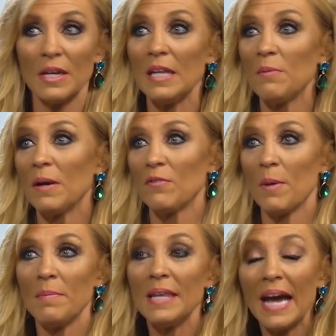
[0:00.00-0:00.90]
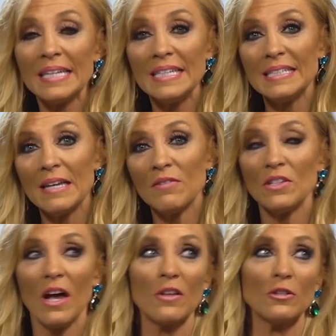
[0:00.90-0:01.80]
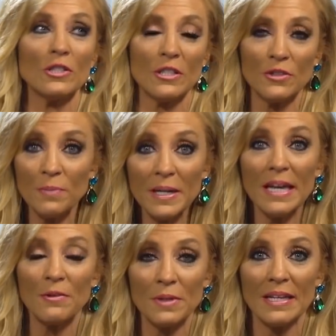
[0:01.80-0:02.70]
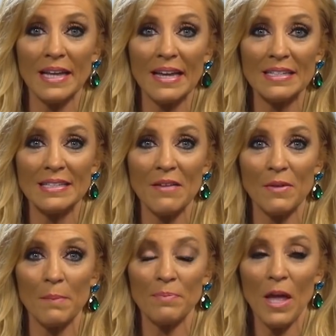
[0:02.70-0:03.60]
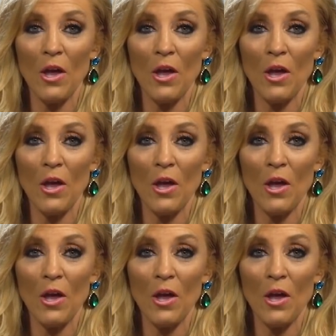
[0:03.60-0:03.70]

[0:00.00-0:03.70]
anywhere from $97 to $397.